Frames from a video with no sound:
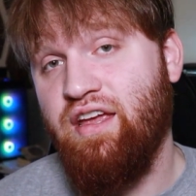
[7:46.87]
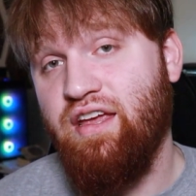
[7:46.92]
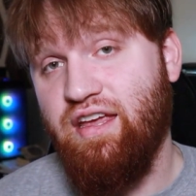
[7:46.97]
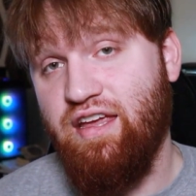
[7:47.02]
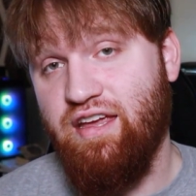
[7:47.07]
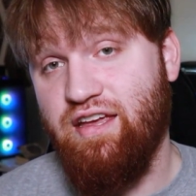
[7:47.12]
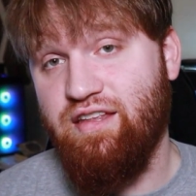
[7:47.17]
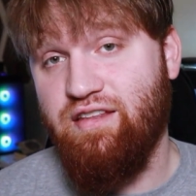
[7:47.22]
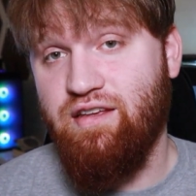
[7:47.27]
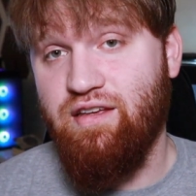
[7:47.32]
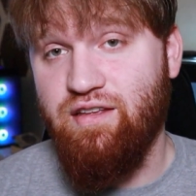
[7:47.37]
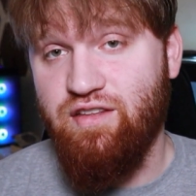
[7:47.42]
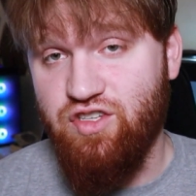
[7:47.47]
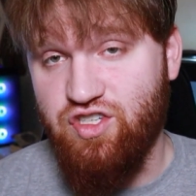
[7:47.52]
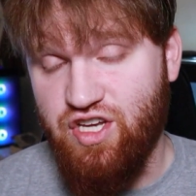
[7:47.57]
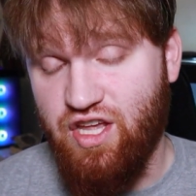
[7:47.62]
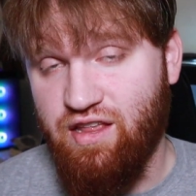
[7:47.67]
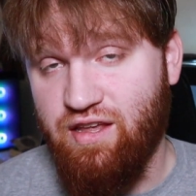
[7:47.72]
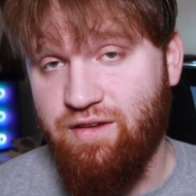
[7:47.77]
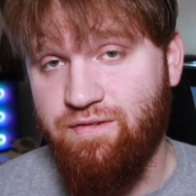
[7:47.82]
in
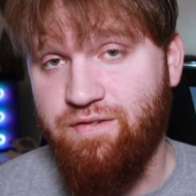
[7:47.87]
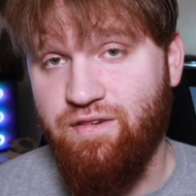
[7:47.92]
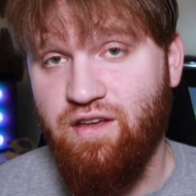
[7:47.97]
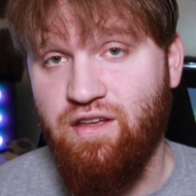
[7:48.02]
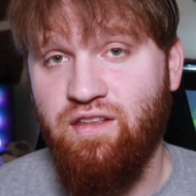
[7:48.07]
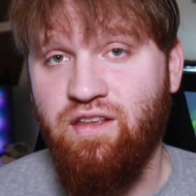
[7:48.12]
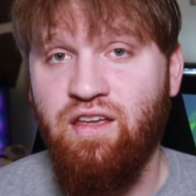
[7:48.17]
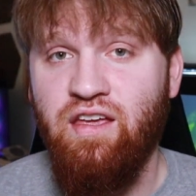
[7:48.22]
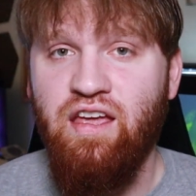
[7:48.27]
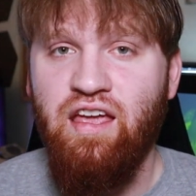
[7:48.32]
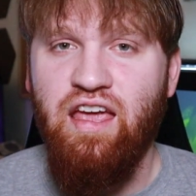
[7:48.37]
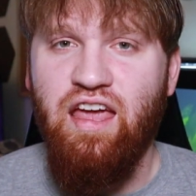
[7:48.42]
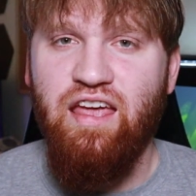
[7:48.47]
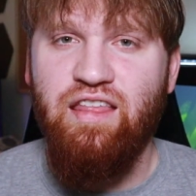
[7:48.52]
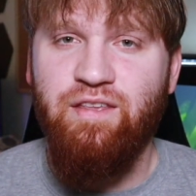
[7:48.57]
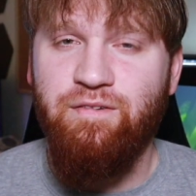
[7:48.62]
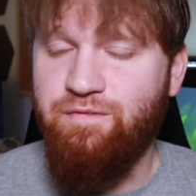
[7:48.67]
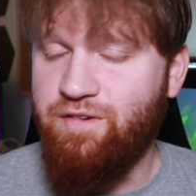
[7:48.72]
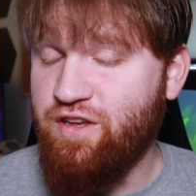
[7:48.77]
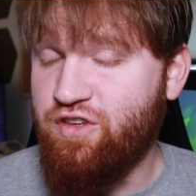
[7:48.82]
Jellyfin, and
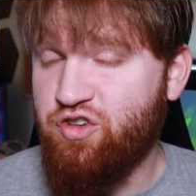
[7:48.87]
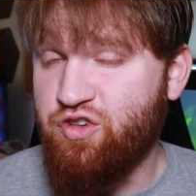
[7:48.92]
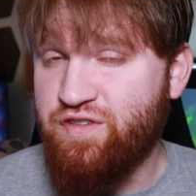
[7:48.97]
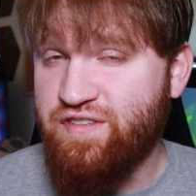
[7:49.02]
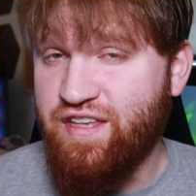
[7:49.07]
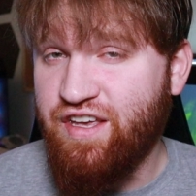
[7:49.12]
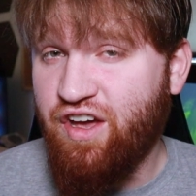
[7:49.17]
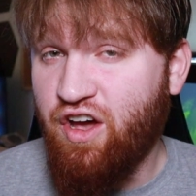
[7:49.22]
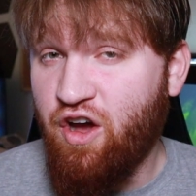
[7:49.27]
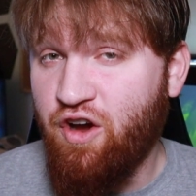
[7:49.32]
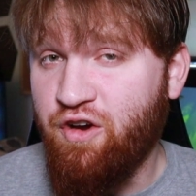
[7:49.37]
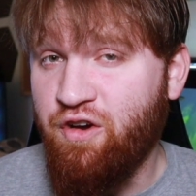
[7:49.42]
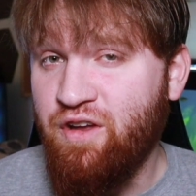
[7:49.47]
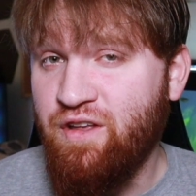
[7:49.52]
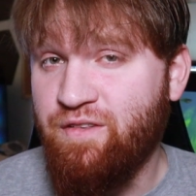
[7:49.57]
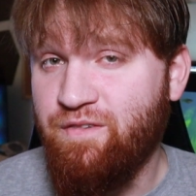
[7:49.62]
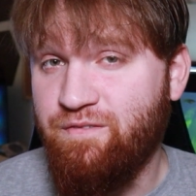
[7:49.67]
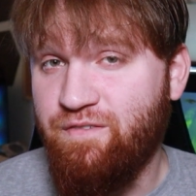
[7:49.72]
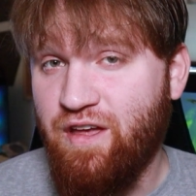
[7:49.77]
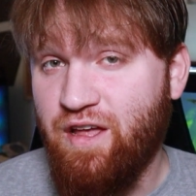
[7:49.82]
the features that
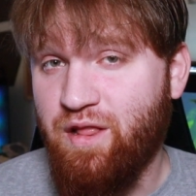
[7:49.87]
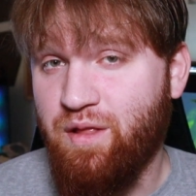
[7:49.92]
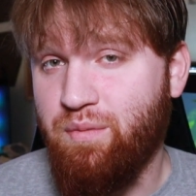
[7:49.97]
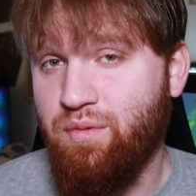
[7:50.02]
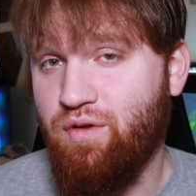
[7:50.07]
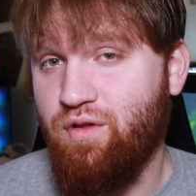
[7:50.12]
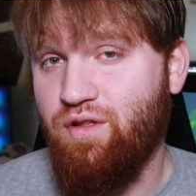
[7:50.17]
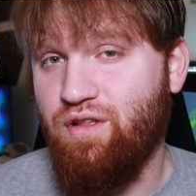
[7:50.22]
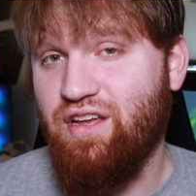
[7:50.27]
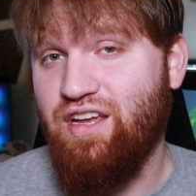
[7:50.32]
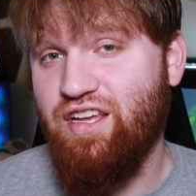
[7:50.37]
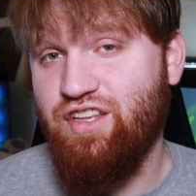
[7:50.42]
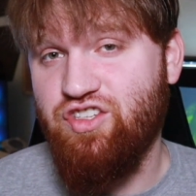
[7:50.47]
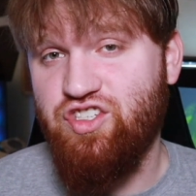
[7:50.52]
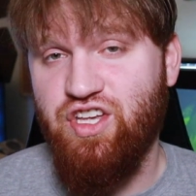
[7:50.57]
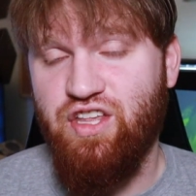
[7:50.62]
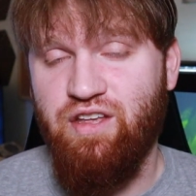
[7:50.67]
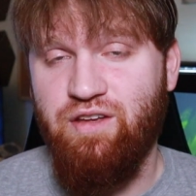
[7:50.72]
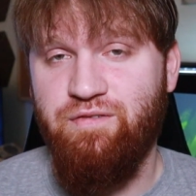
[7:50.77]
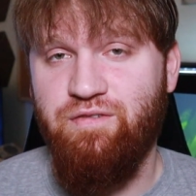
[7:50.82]
aren't available in
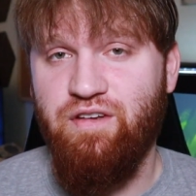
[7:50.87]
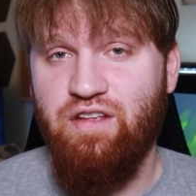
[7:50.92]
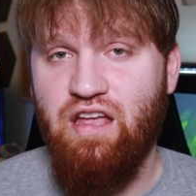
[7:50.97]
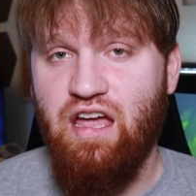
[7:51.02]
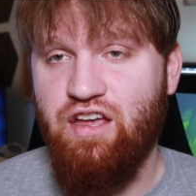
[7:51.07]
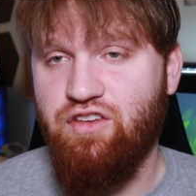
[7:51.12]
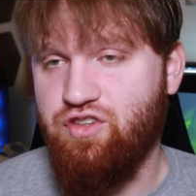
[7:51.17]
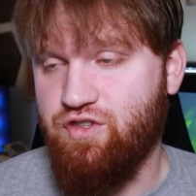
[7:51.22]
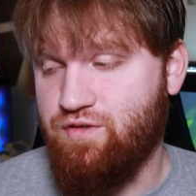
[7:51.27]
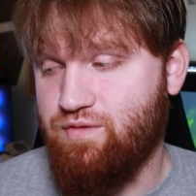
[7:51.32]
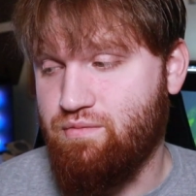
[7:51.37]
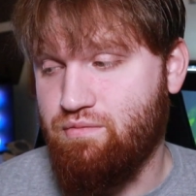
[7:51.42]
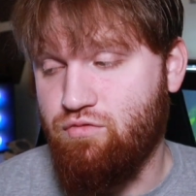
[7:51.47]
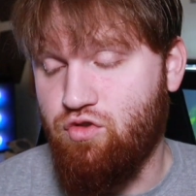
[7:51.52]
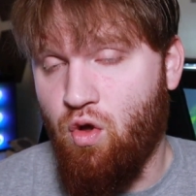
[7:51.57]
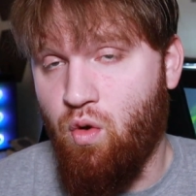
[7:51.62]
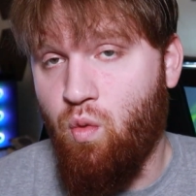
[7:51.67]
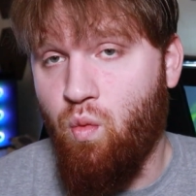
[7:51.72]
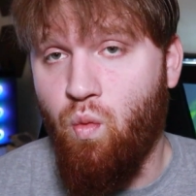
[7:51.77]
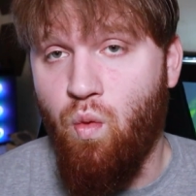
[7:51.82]
Jellyfin I just
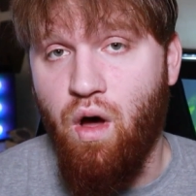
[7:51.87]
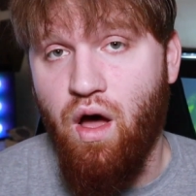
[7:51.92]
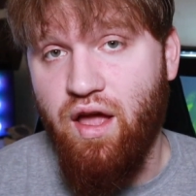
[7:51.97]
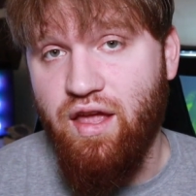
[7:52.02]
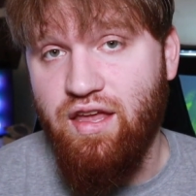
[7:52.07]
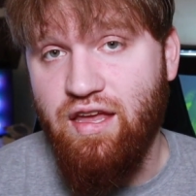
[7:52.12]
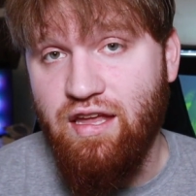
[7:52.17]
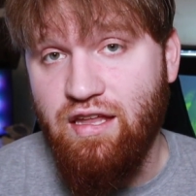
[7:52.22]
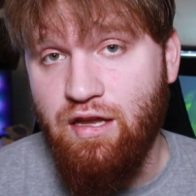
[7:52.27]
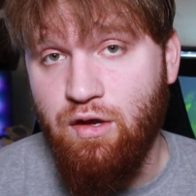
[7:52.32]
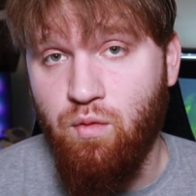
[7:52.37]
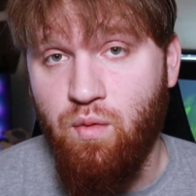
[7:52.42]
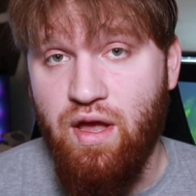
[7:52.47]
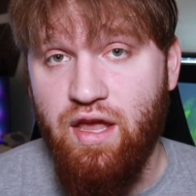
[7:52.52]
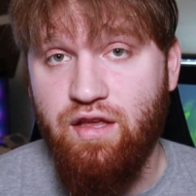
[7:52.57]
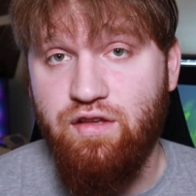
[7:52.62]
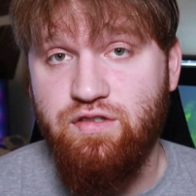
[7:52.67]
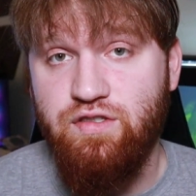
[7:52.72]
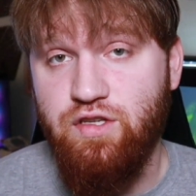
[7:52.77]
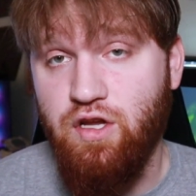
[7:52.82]
don't want anyway.
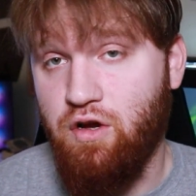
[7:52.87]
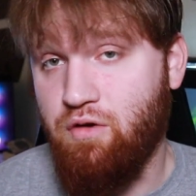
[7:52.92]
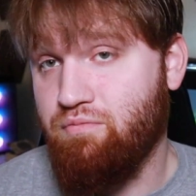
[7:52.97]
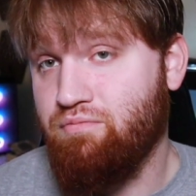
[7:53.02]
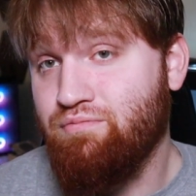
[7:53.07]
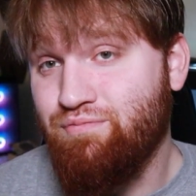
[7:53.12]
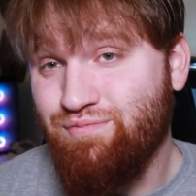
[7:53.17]
So